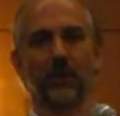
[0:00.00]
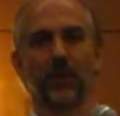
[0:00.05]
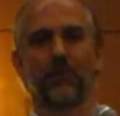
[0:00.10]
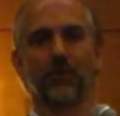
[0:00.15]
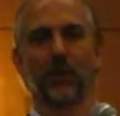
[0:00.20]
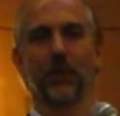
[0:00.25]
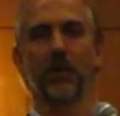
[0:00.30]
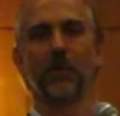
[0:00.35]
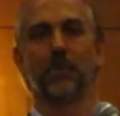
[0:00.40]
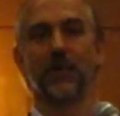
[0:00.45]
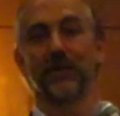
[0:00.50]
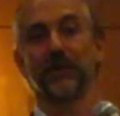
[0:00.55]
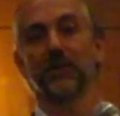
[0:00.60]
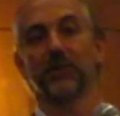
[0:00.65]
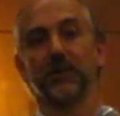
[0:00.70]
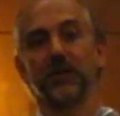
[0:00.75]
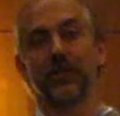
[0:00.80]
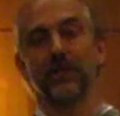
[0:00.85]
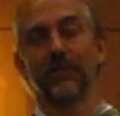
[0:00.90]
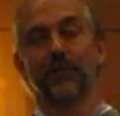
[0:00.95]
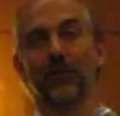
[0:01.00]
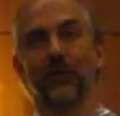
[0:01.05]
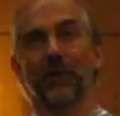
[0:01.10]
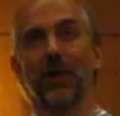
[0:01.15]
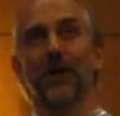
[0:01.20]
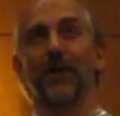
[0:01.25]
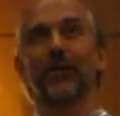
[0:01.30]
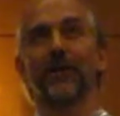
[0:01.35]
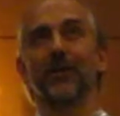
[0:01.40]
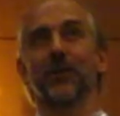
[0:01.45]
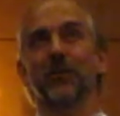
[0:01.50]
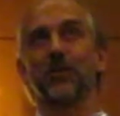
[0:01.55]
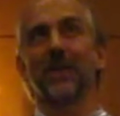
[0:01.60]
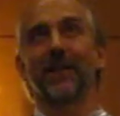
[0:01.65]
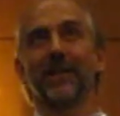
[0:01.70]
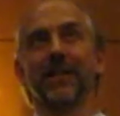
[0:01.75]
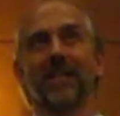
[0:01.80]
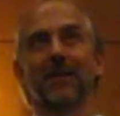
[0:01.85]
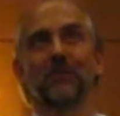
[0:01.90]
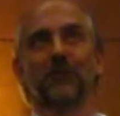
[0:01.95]
you're in the business, if you're not only just
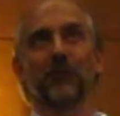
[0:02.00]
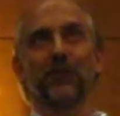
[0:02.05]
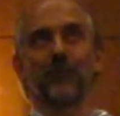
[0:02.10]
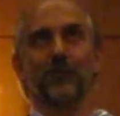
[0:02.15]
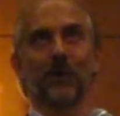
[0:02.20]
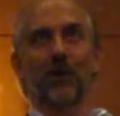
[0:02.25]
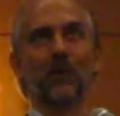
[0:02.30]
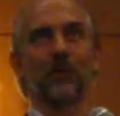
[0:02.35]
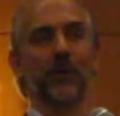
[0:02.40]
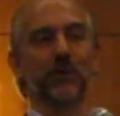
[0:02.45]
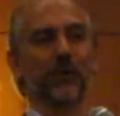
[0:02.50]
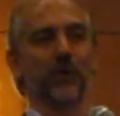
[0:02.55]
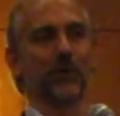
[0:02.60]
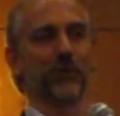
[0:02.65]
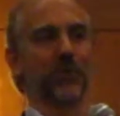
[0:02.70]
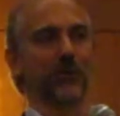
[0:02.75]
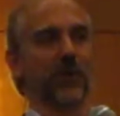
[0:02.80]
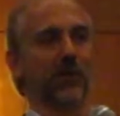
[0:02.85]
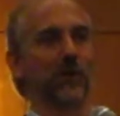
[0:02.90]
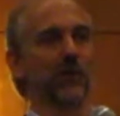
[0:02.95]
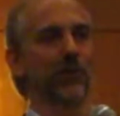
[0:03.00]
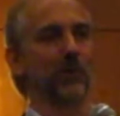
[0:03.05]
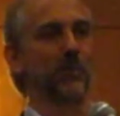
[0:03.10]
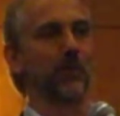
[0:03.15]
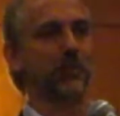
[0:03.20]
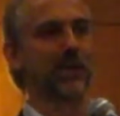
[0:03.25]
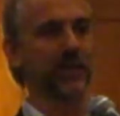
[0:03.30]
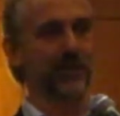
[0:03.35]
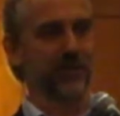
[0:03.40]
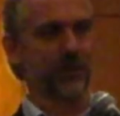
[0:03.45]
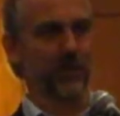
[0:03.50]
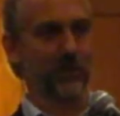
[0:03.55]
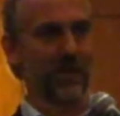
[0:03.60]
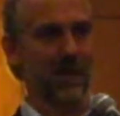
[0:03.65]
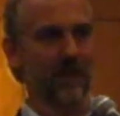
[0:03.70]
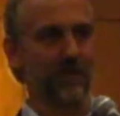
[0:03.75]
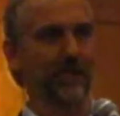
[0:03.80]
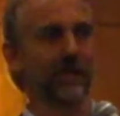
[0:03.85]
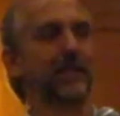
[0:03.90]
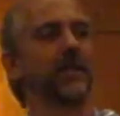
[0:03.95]
making games for fun, but you're also trying to do a business
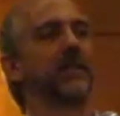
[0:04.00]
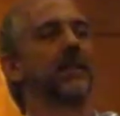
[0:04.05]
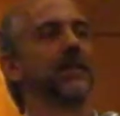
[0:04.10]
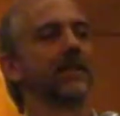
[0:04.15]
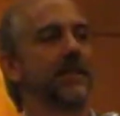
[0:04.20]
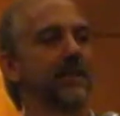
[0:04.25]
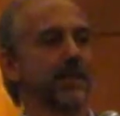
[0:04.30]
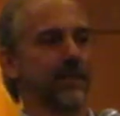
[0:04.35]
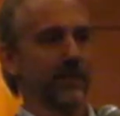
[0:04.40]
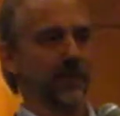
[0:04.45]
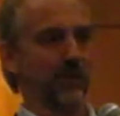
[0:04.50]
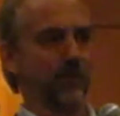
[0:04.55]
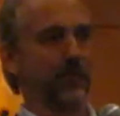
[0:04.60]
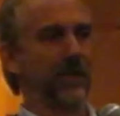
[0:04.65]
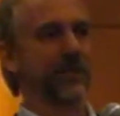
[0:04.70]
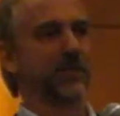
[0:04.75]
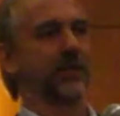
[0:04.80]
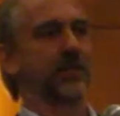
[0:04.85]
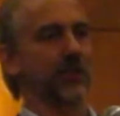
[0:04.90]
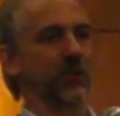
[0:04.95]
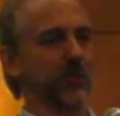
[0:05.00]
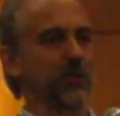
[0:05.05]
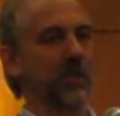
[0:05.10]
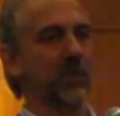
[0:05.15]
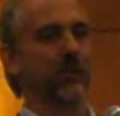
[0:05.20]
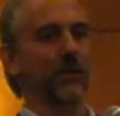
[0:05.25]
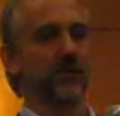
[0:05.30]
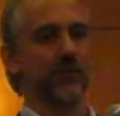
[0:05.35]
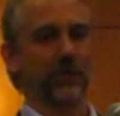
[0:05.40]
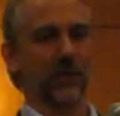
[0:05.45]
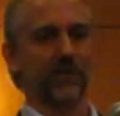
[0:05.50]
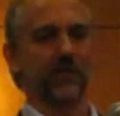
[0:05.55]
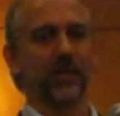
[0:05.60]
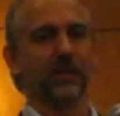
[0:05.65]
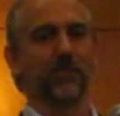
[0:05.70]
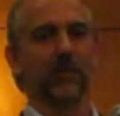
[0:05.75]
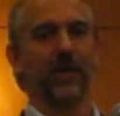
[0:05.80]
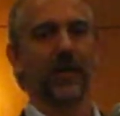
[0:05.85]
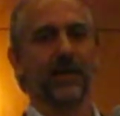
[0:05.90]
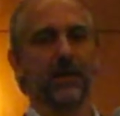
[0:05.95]
around it, the business has really been driven
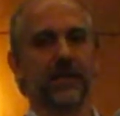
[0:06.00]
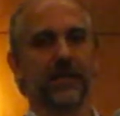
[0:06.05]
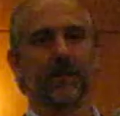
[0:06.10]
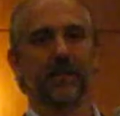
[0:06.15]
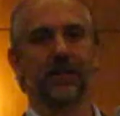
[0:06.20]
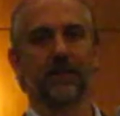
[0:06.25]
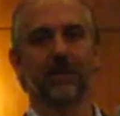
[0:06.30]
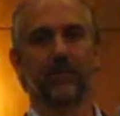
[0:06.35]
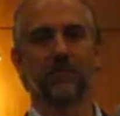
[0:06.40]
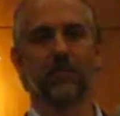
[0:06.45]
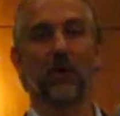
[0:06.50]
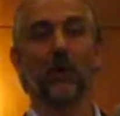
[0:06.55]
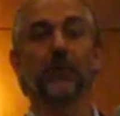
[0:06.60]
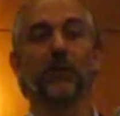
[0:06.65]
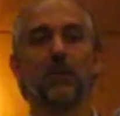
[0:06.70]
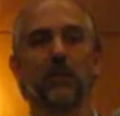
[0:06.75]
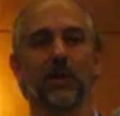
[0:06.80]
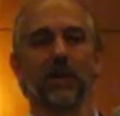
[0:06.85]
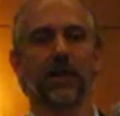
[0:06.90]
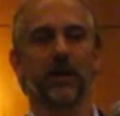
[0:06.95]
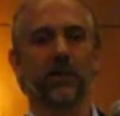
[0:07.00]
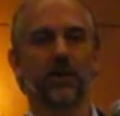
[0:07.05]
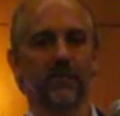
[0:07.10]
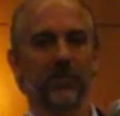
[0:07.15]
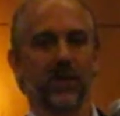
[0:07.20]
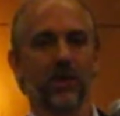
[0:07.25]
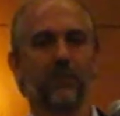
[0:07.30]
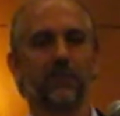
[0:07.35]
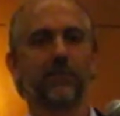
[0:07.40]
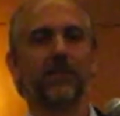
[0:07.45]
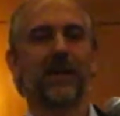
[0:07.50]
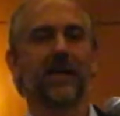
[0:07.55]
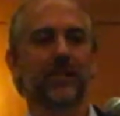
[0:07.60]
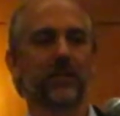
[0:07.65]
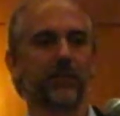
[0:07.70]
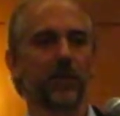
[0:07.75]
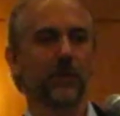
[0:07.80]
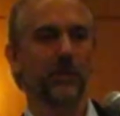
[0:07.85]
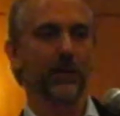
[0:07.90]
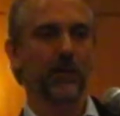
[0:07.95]
by the multiplayer, if not the
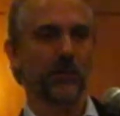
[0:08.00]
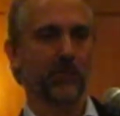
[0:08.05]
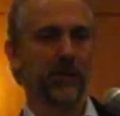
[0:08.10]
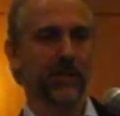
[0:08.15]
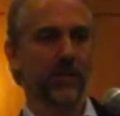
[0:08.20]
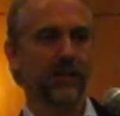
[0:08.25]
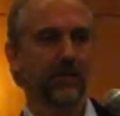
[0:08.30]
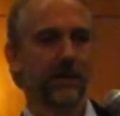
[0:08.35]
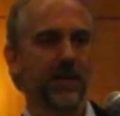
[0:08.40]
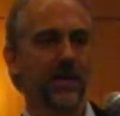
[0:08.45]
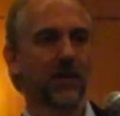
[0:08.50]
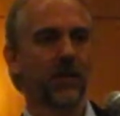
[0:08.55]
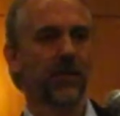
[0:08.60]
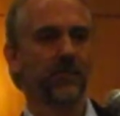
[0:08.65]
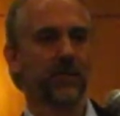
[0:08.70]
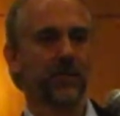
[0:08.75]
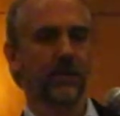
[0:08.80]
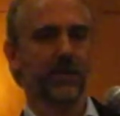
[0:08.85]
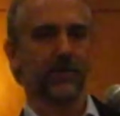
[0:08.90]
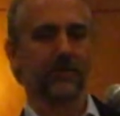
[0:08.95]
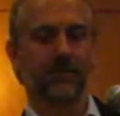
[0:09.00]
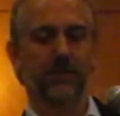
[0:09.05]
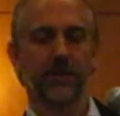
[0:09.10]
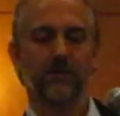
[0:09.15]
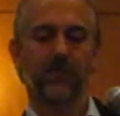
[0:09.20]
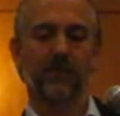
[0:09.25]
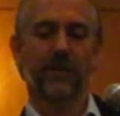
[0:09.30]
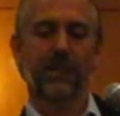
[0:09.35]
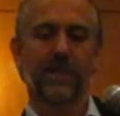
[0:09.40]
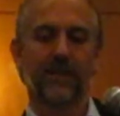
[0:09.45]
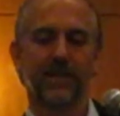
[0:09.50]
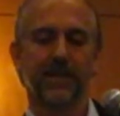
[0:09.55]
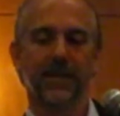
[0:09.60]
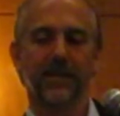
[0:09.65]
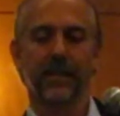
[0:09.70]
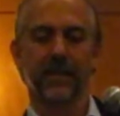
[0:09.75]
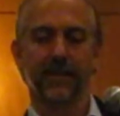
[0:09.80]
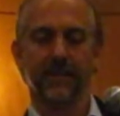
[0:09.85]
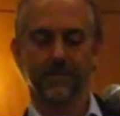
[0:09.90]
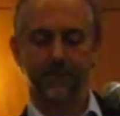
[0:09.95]
massively multiplayer era for that
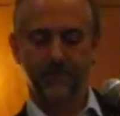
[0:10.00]
decade.